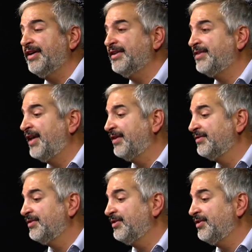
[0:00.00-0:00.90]
is
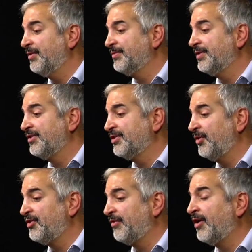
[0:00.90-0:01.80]
that, you know, in some
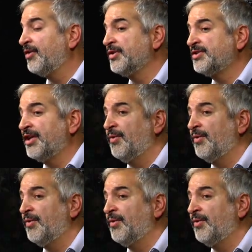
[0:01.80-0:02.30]
ways the farther we stay